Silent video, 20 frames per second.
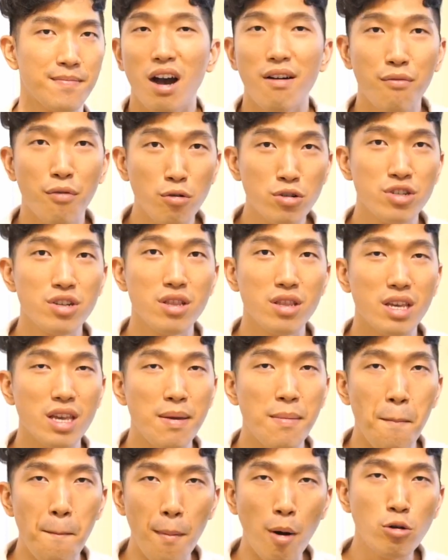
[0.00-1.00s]

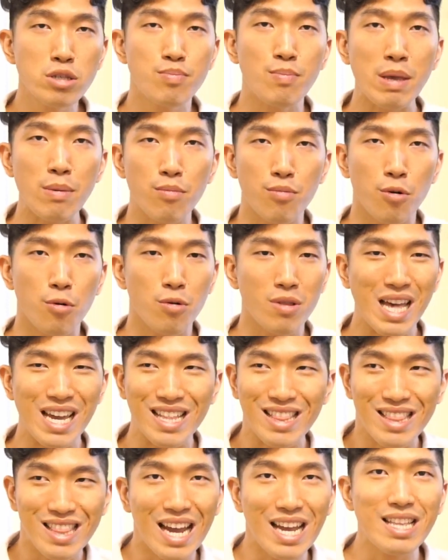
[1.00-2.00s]
Unfortunately, most people,
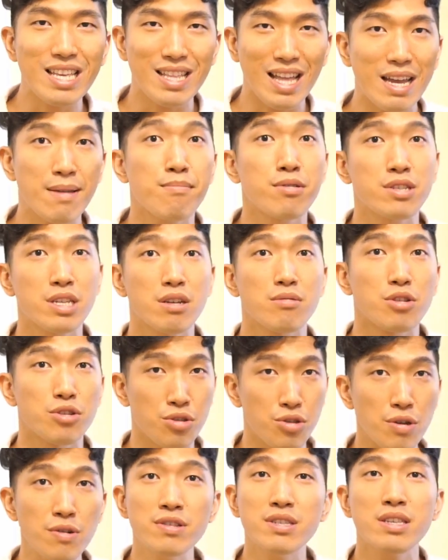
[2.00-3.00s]
like ninety-nine percent of the
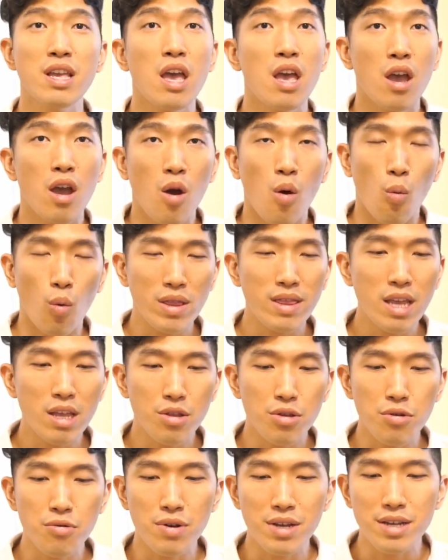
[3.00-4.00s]
students, what
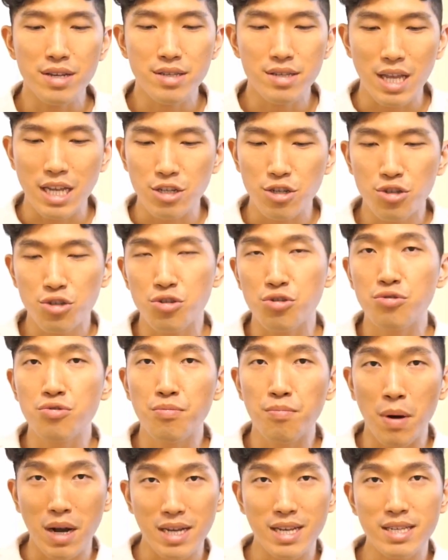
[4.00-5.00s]
they do is they just do
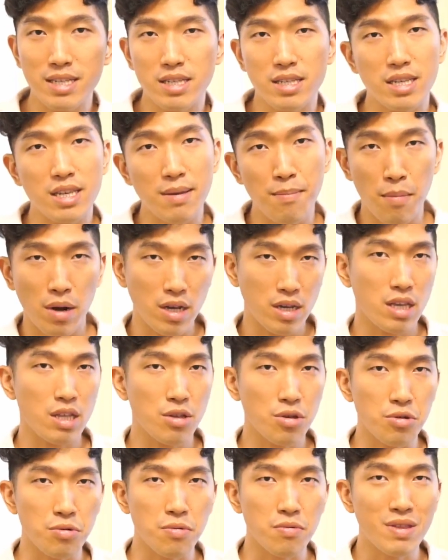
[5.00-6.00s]
monkey see, monkey
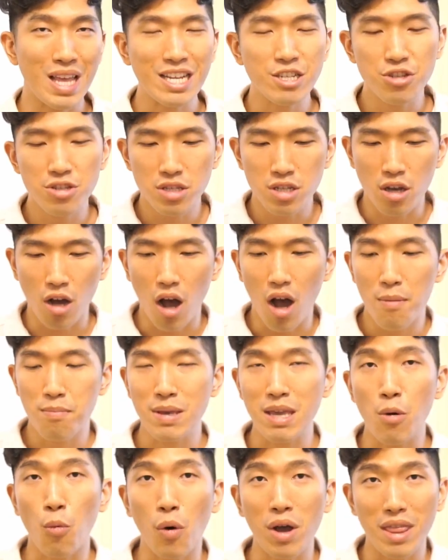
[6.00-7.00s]
do. They just
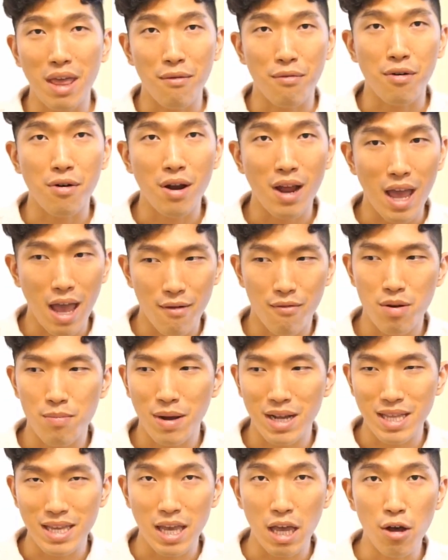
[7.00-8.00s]
copy whatever
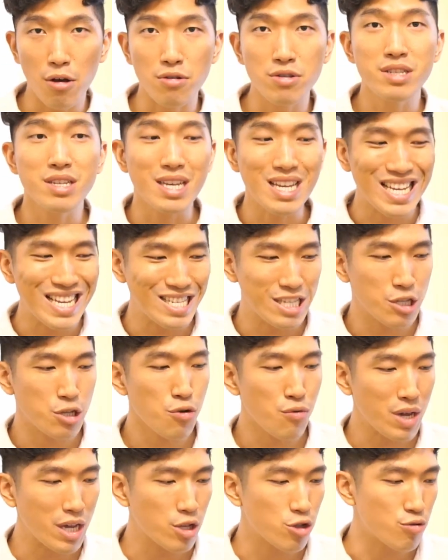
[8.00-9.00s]
everybody else is
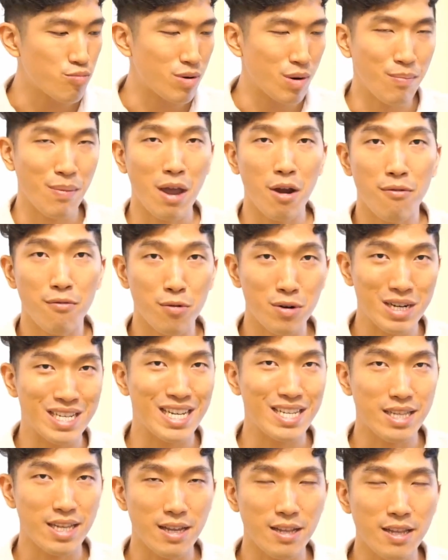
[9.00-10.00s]
doing to prepare for
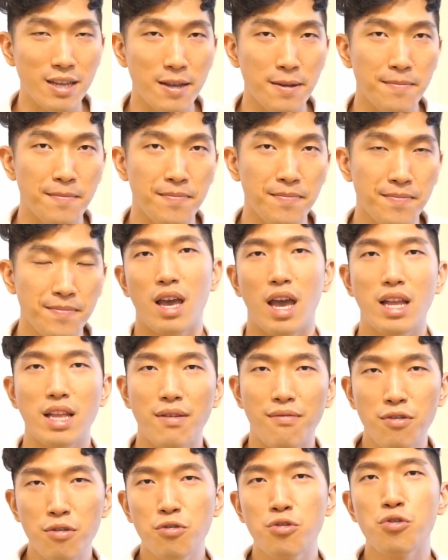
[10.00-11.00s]
the S A T. And
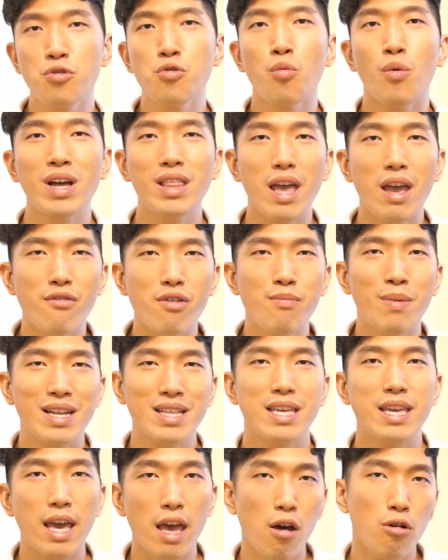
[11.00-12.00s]
if you do what
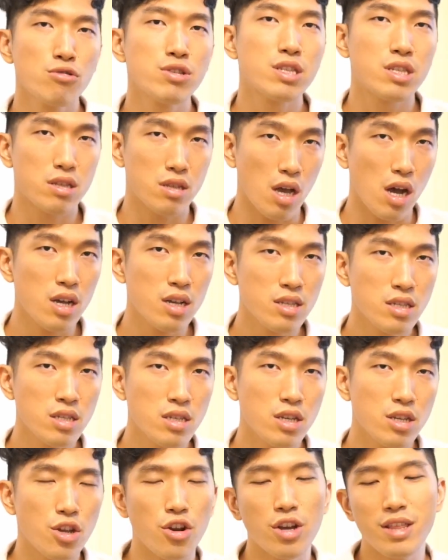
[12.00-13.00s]
everybody else
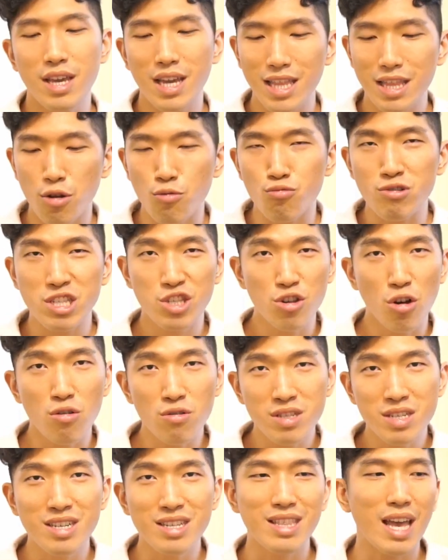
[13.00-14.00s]
does, you're going to get the
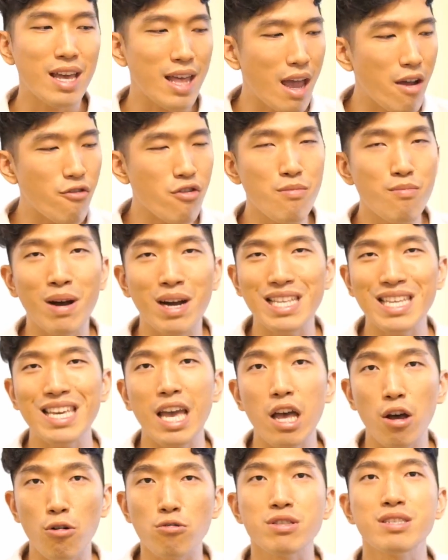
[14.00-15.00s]
result that
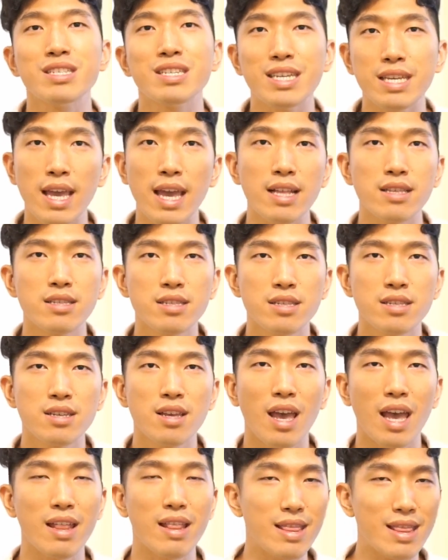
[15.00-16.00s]
everybody else gets.
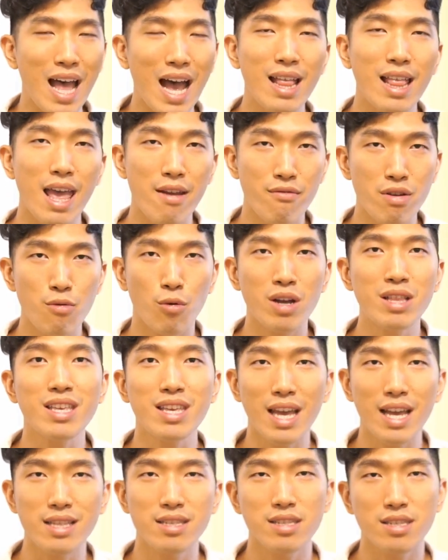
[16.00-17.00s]
And not
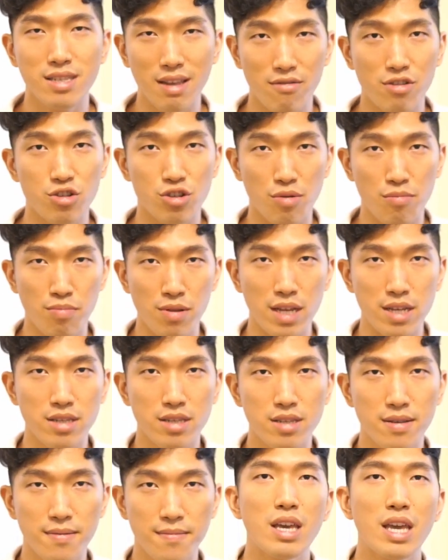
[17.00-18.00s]
everyone gets seven hundred
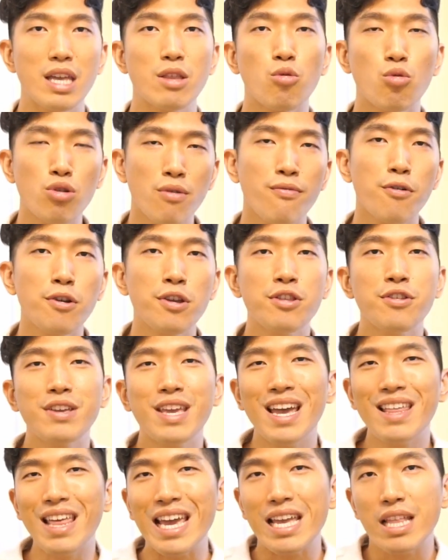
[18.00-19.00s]
plus. In order for you to
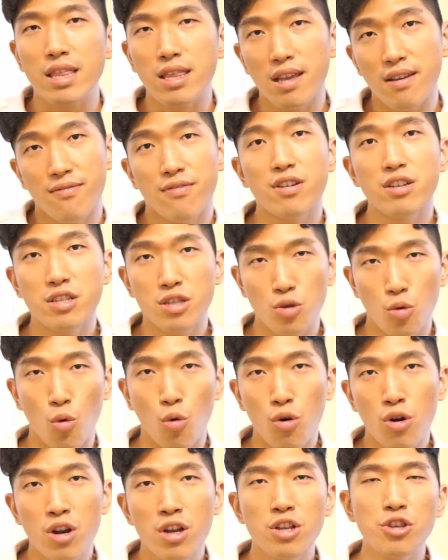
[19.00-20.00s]
get a different
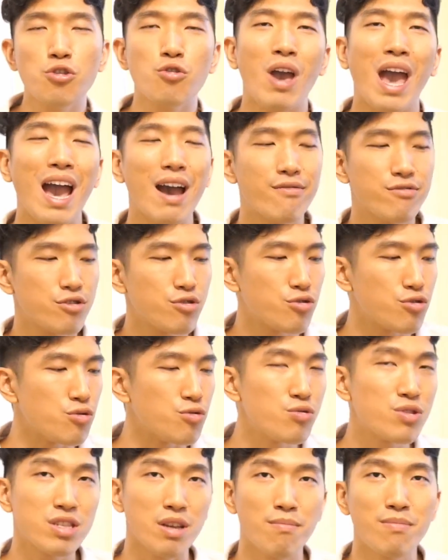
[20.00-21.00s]
score, you have to
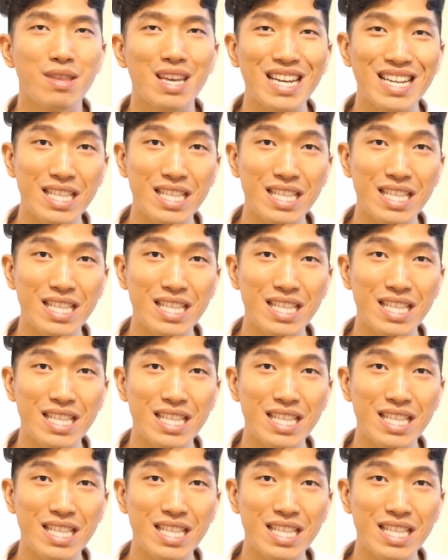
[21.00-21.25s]
do something